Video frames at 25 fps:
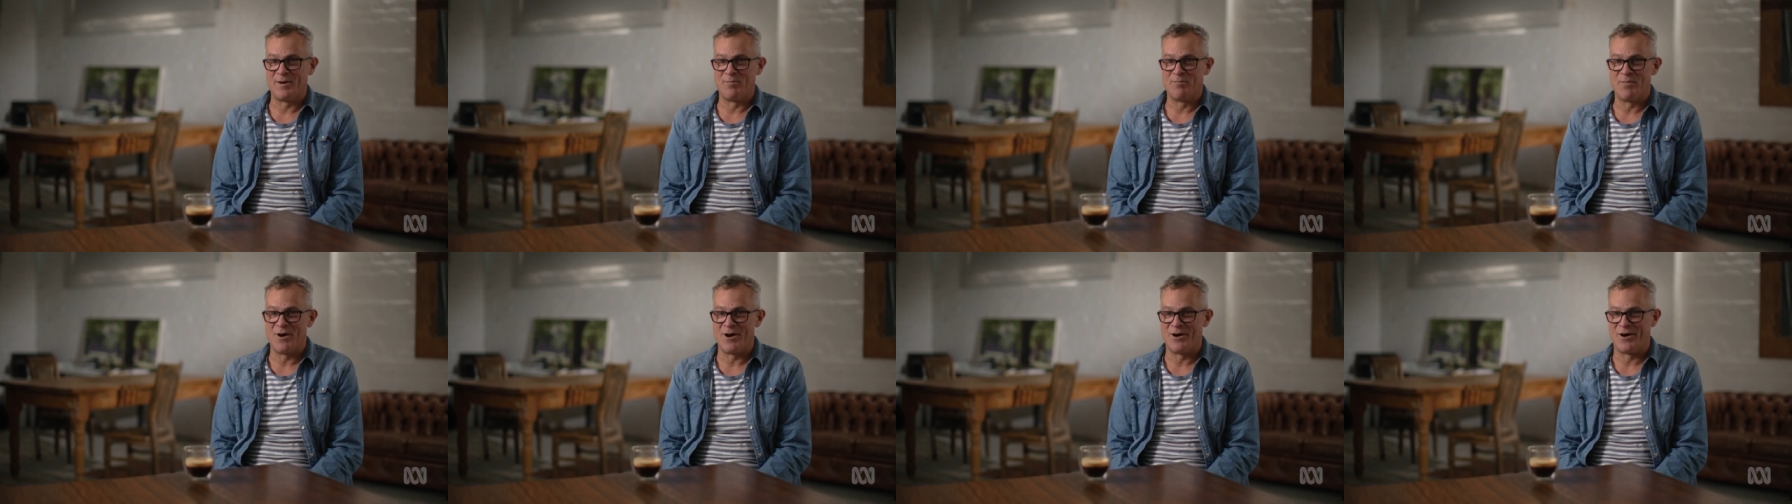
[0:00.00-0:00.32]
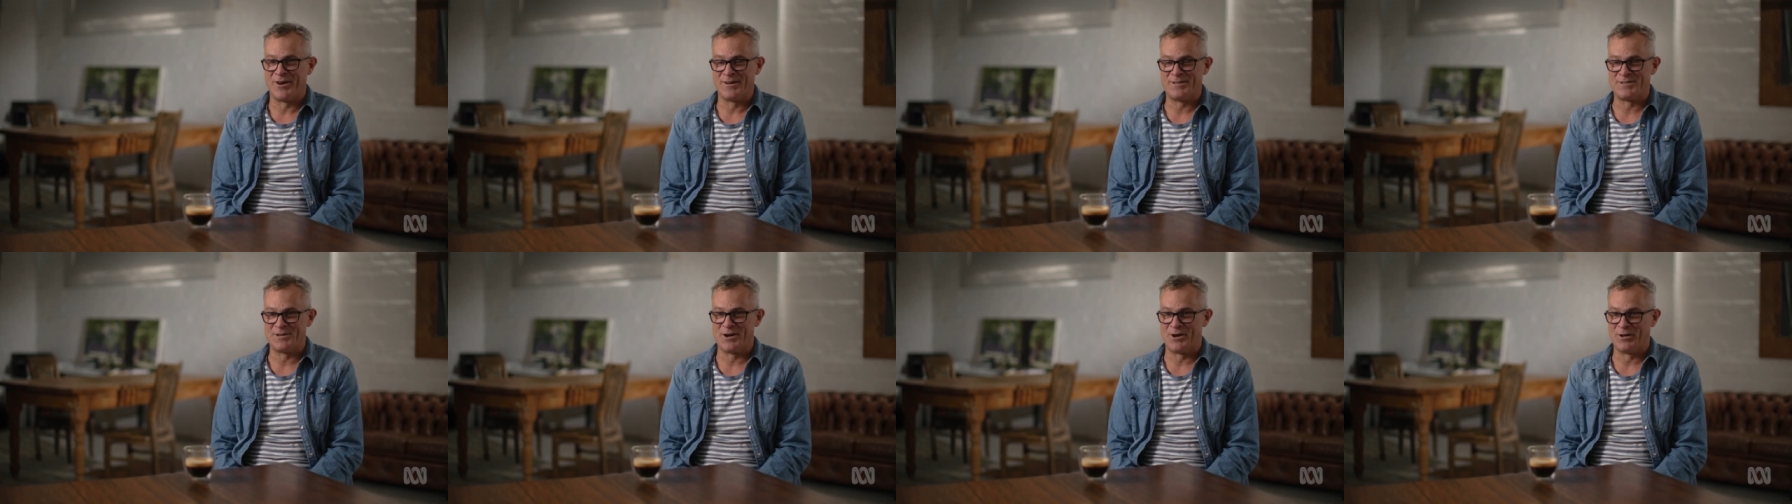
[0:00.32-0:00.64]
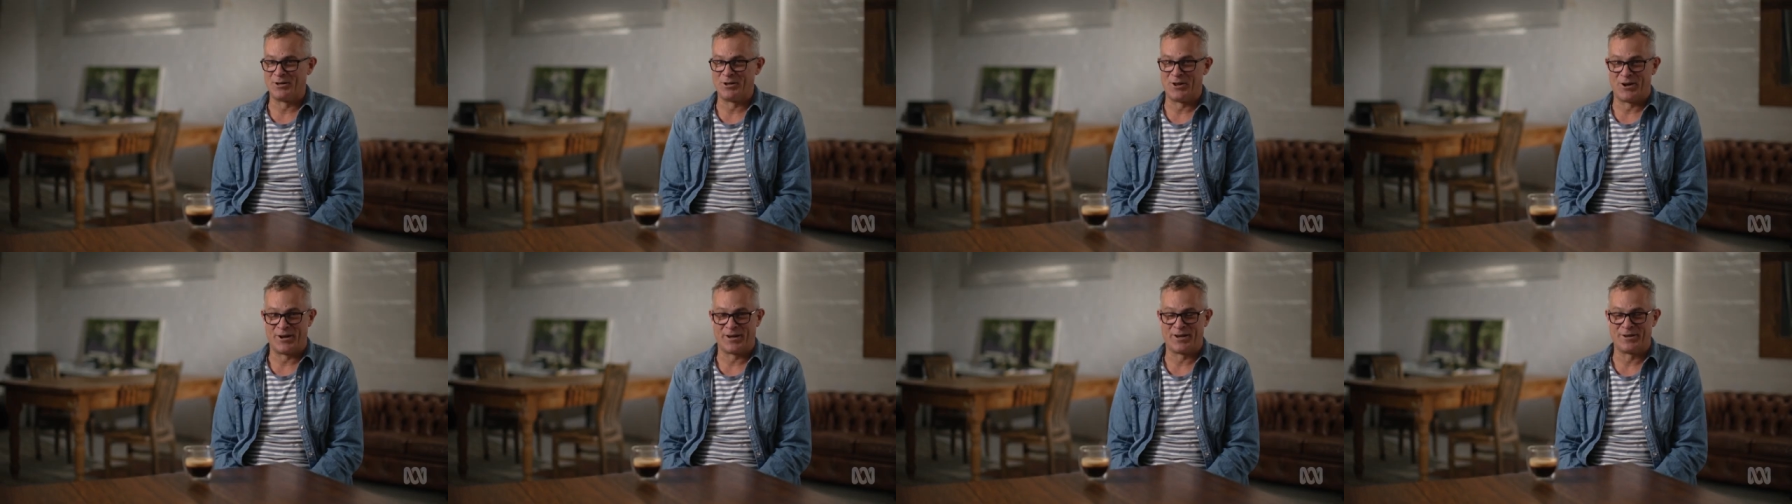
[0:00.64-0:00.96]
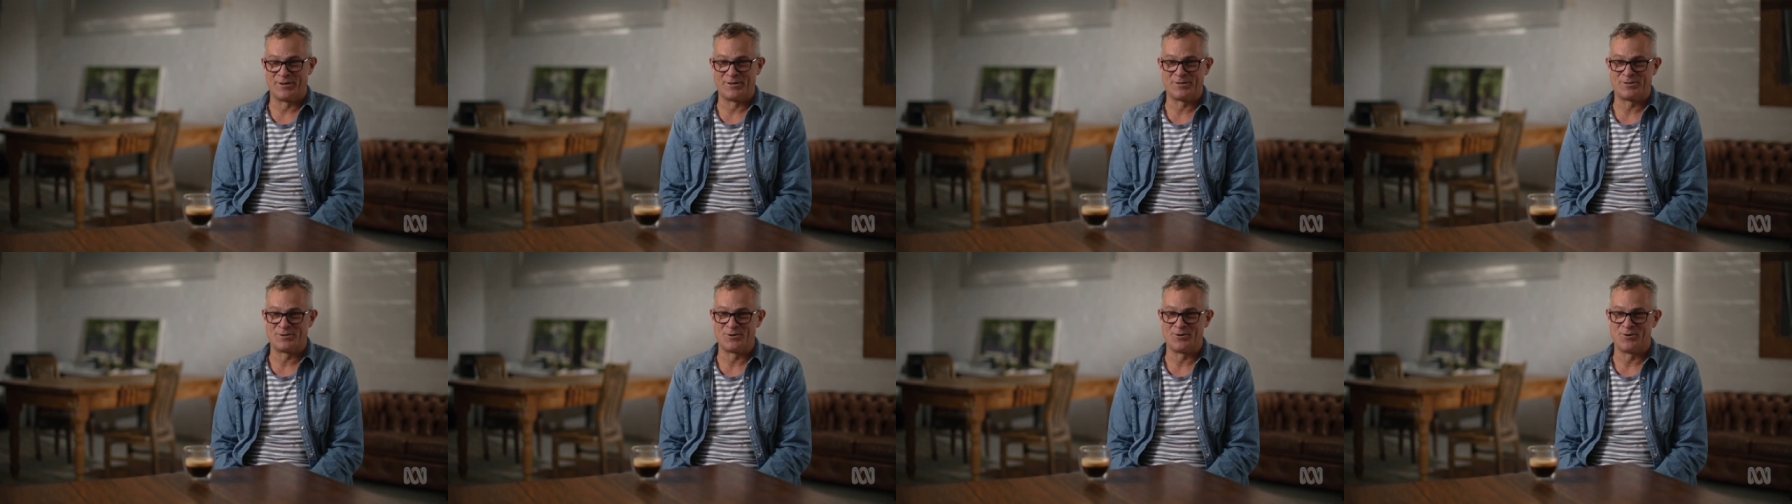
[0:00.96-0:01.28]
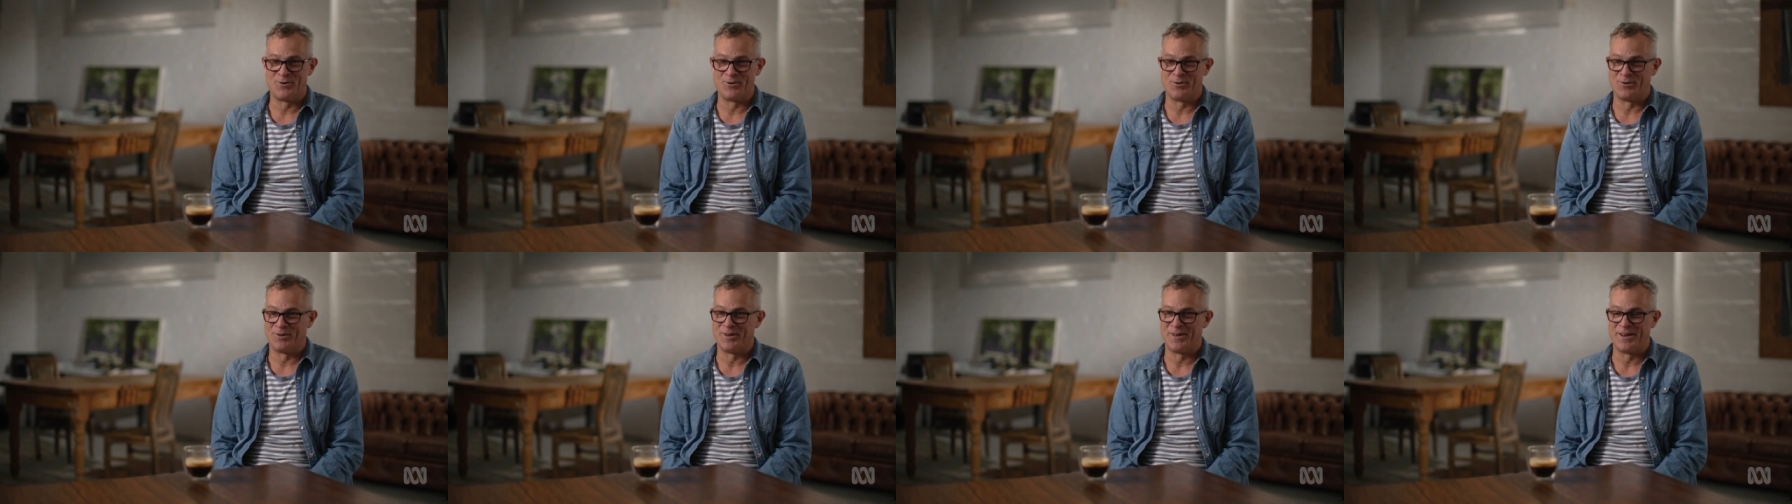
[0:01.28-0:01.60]
don't like it at
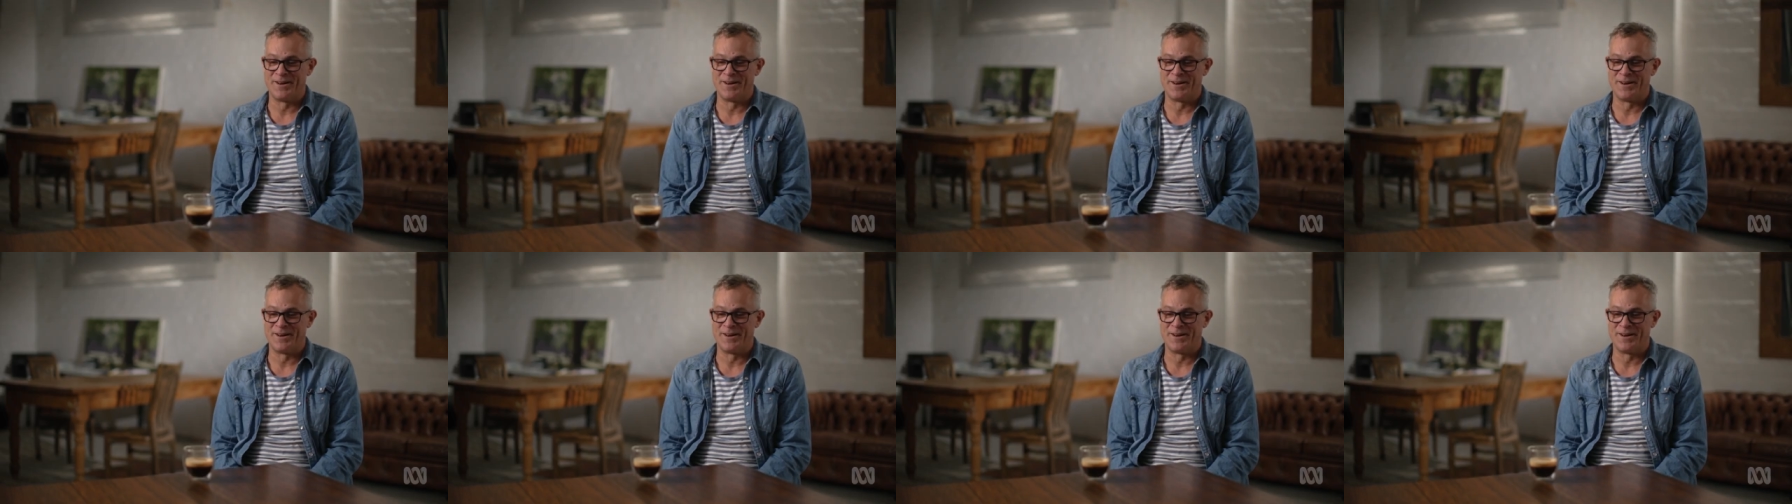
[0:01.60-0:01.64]
all,